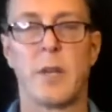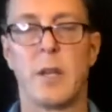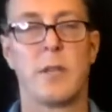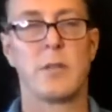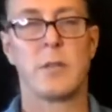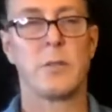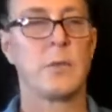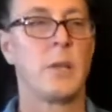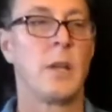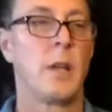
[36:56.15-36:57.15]
And so
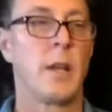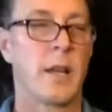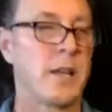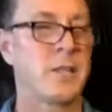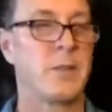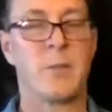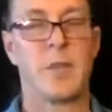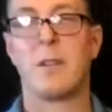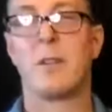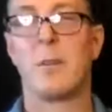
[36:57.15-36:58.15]
I got some that
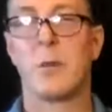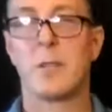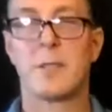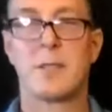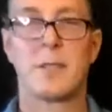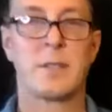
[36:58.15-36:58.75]
are in the works.